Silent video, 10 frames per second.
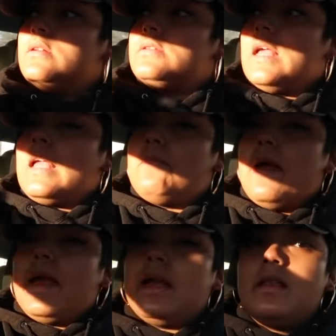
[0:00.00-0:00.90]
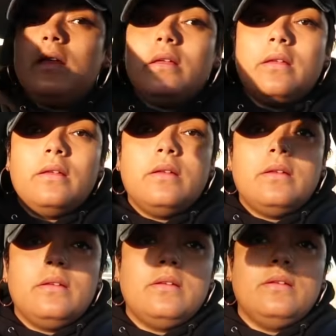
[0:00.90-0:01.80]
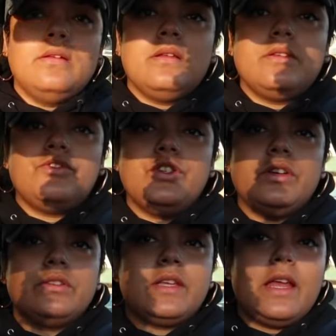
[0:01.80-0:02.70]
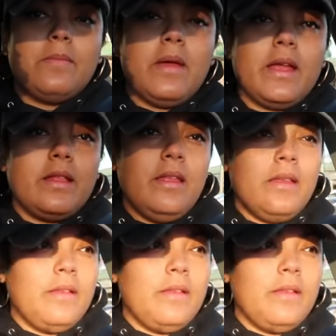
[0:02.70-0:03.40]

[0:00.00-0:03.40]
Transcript: Say amen. Gio, say amen.